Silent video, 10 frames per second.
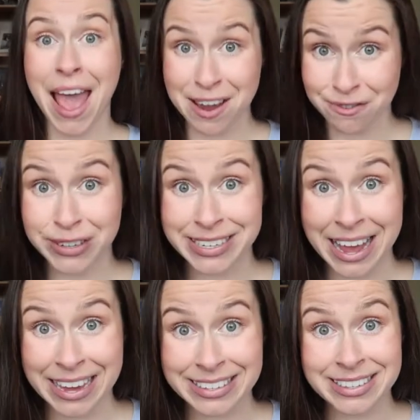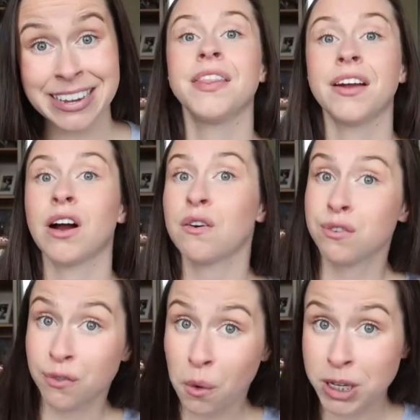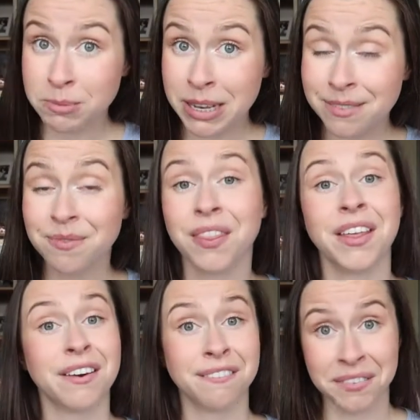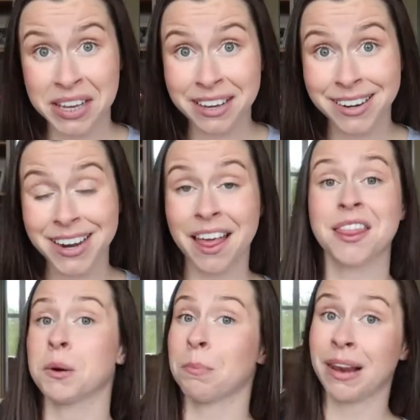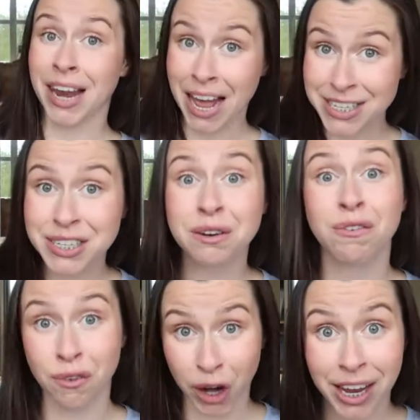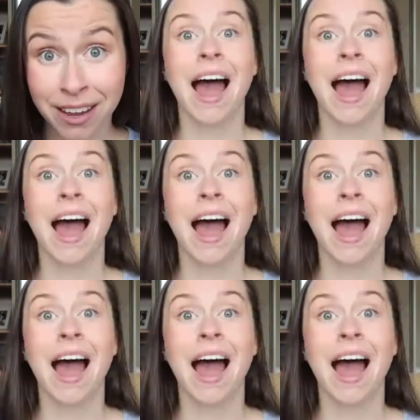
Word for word: every taste. They're affordable, they're vegan, they're plastic free,